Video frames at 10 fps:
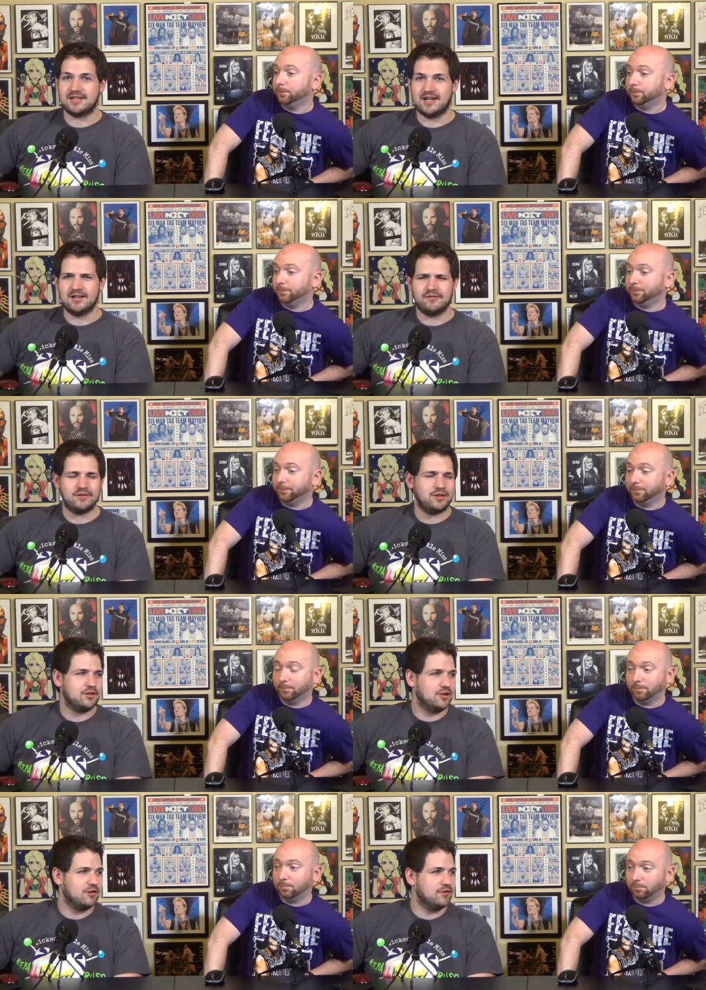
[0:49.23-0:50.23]
Speaker 1: is kind of what they're
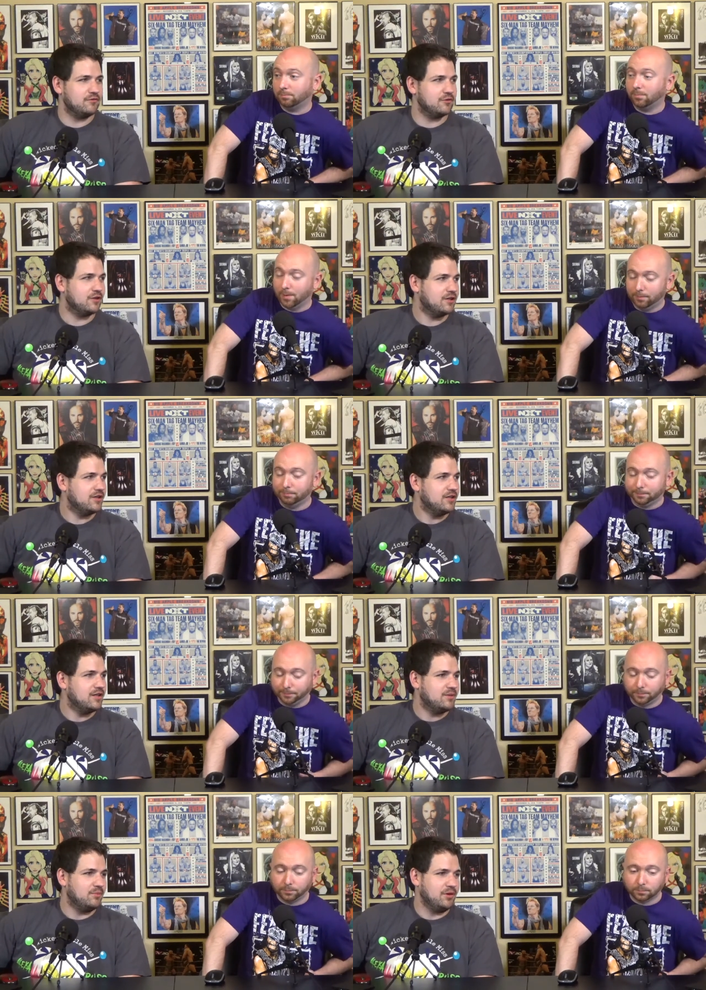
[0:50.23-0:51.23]
going for
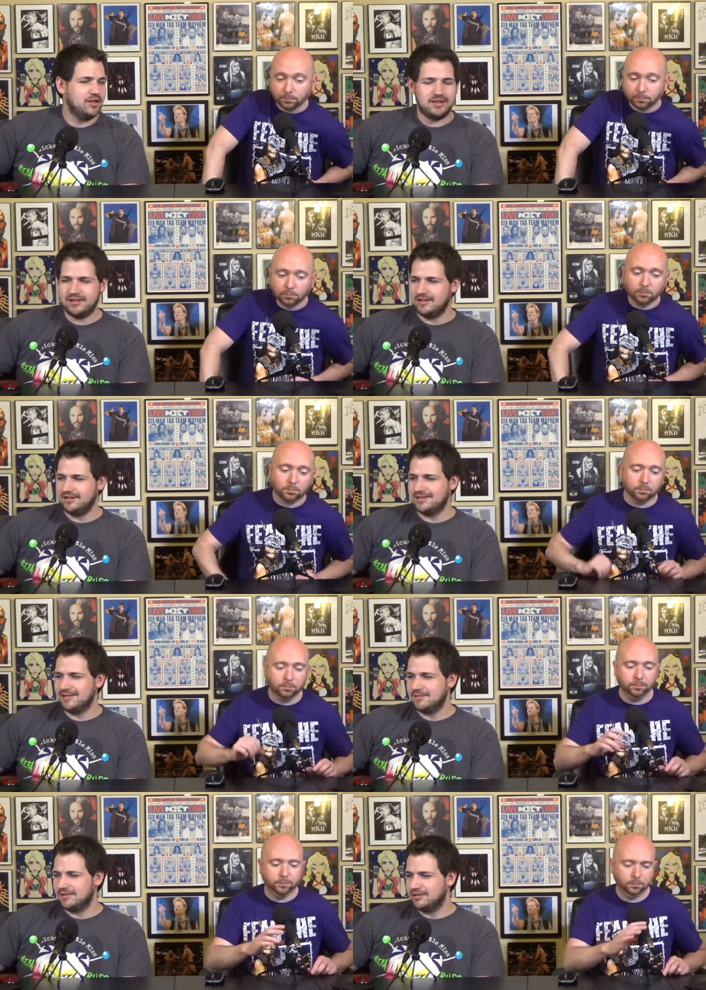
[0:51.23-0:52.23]
but it
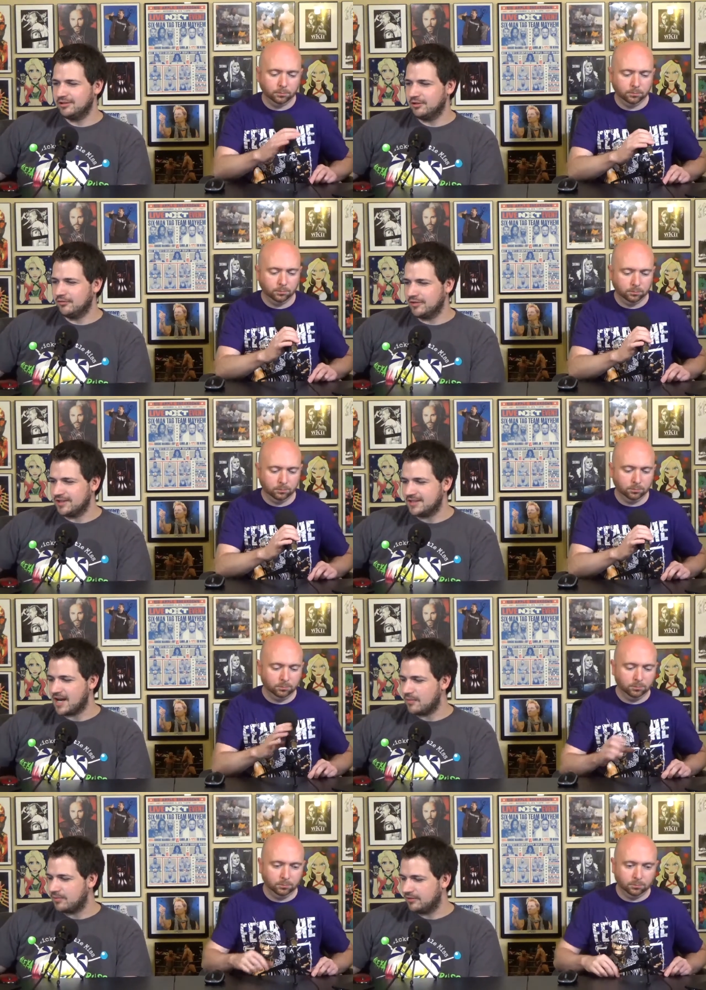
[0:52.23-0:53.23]
seemed a little over the
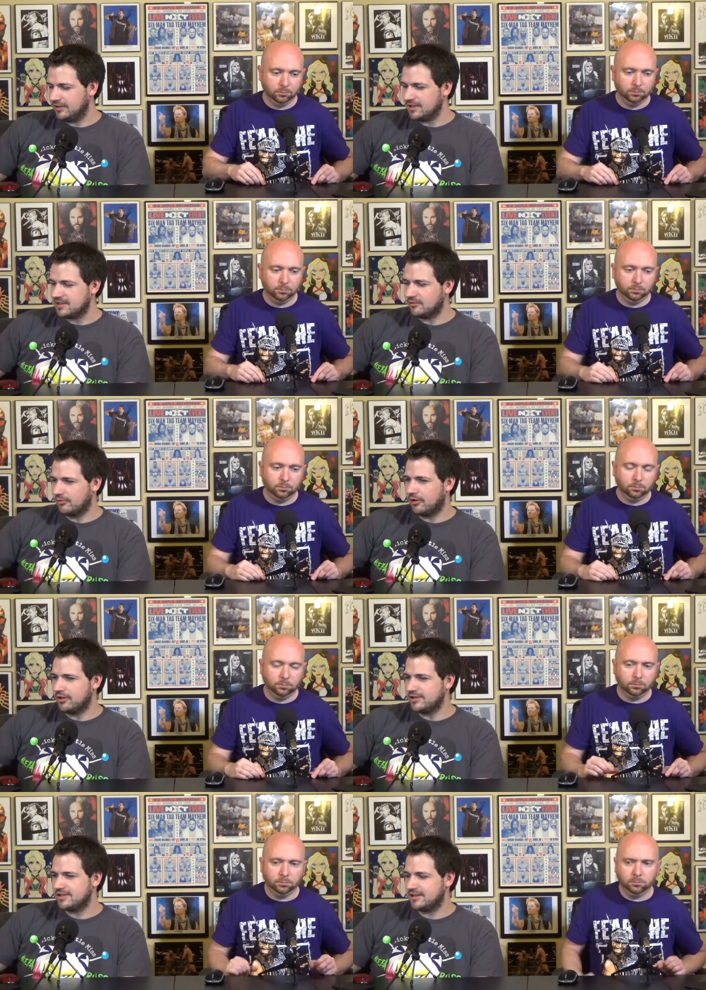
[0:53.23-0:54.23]
top, at least in
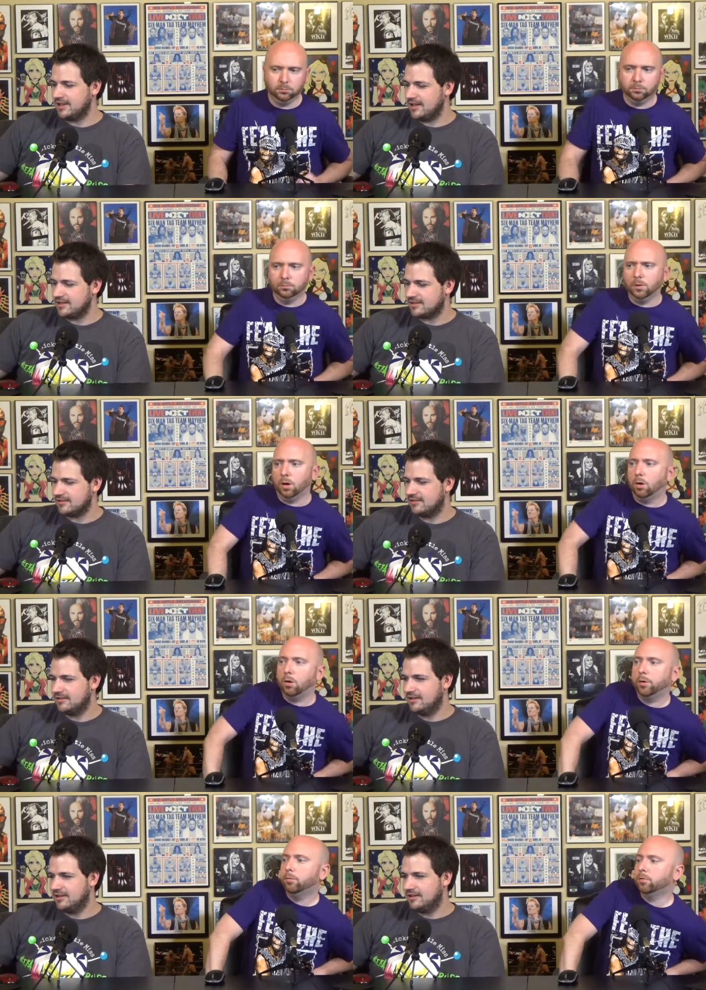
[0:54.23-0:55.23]
Raw's case. Oh,
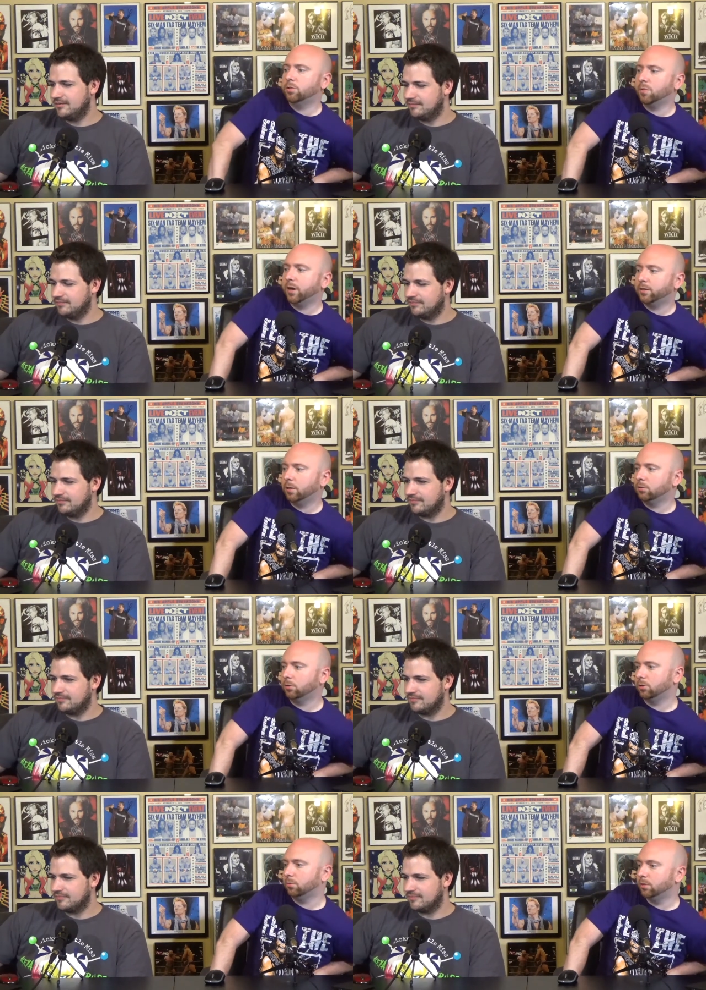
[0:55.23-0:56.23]
Speaker 2: I thought SmackDown
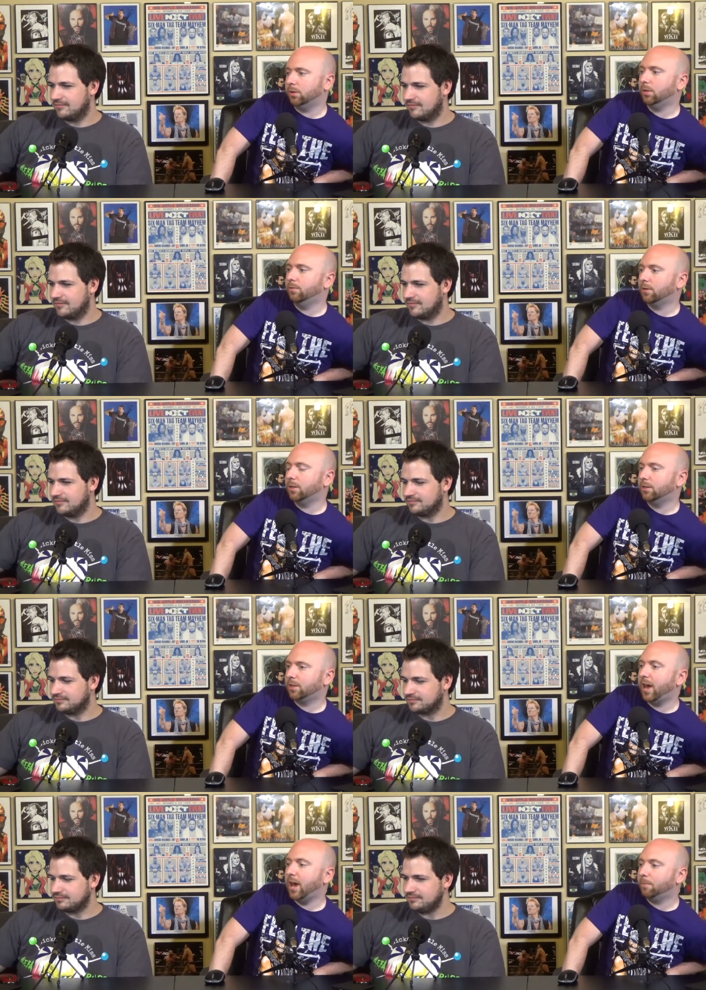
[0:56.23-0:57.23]
just didn't even need
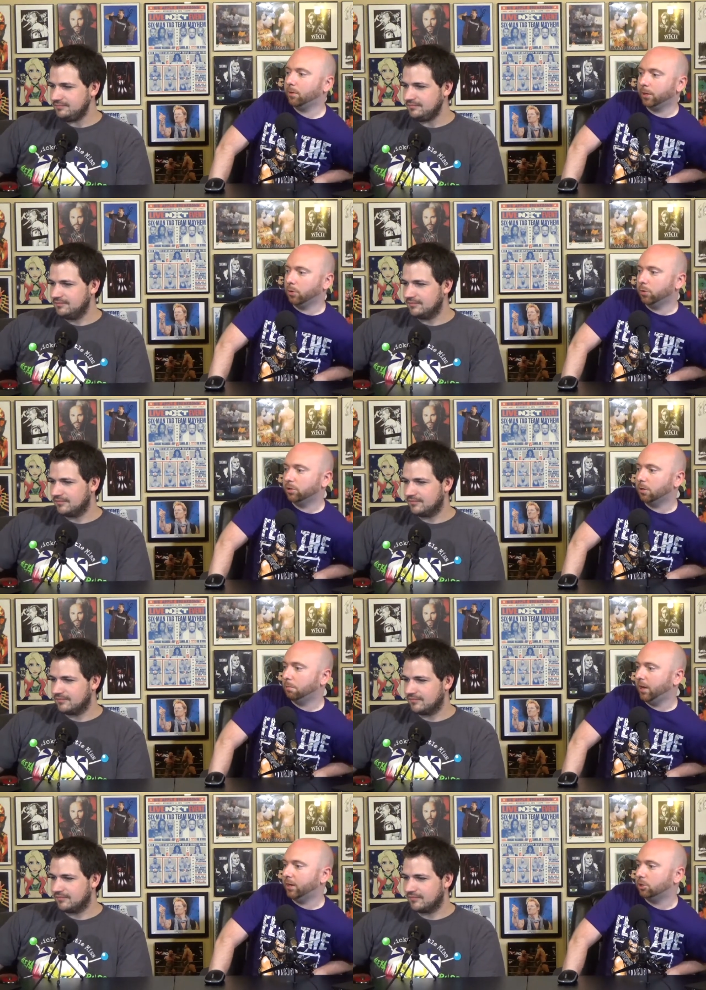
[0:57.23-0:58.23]
to happen. Like it wasn't a
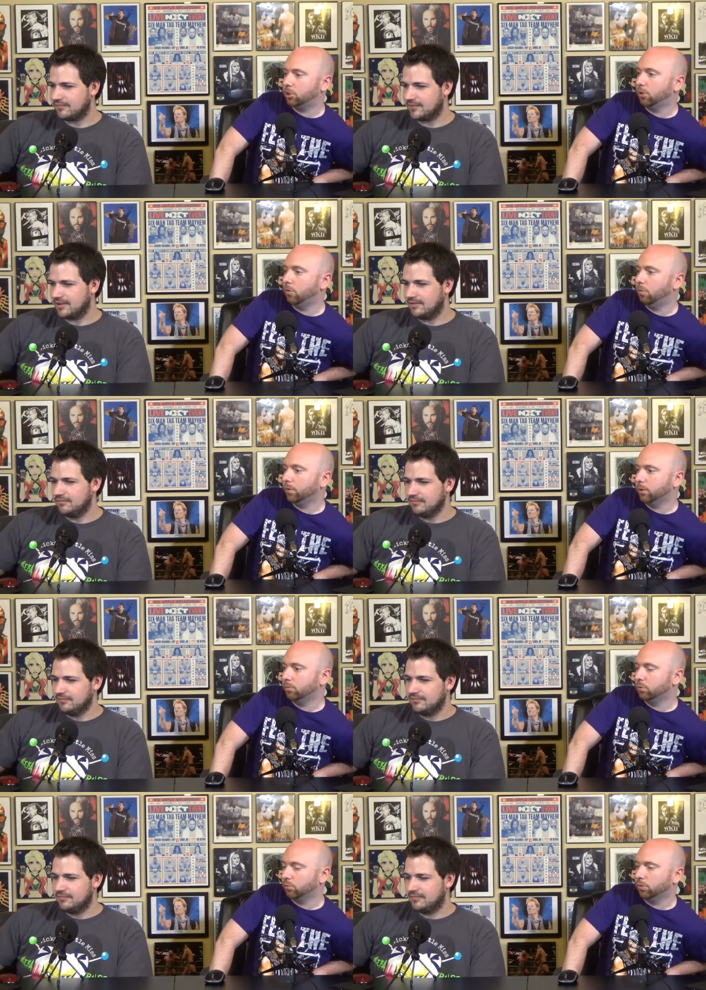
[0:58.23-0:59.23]
bad show, but there
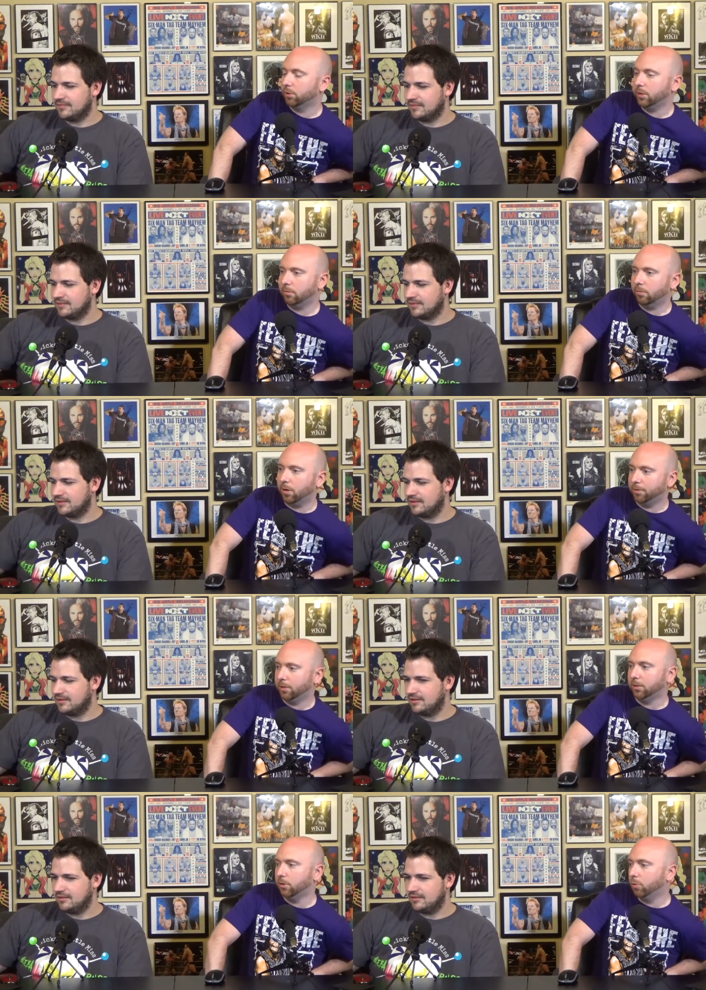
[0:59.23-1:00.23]
was really
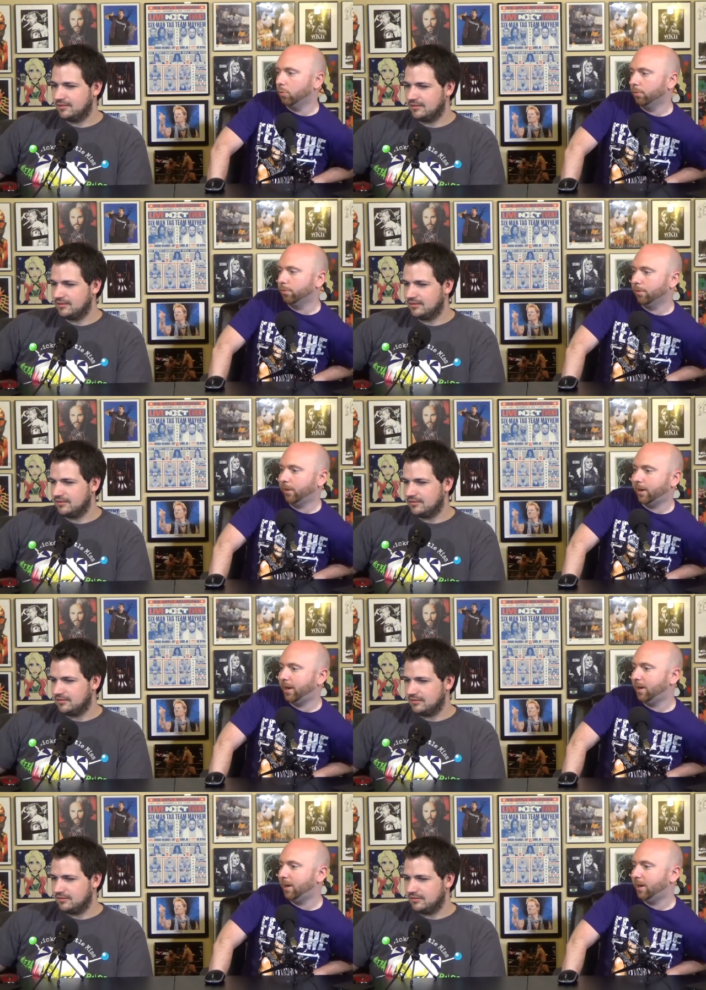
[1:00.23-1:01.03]
nothing noteworthy that